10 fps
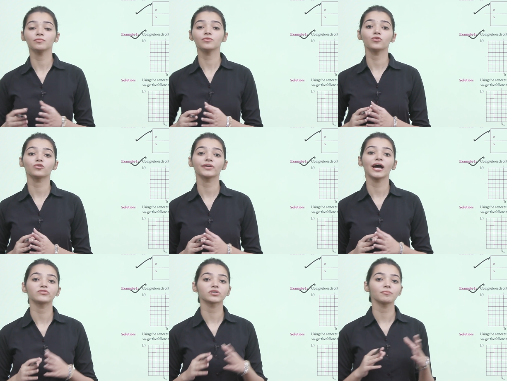number 4, we
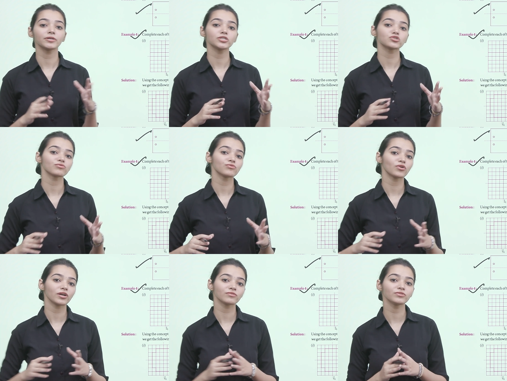have to complete each of the
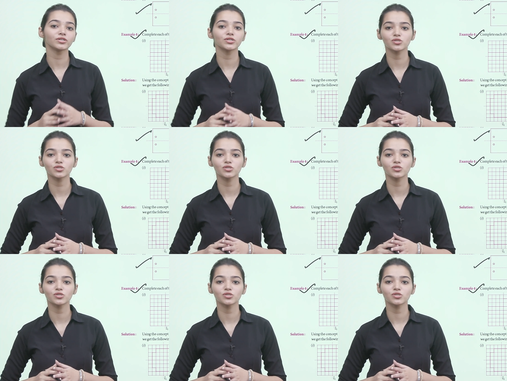following figure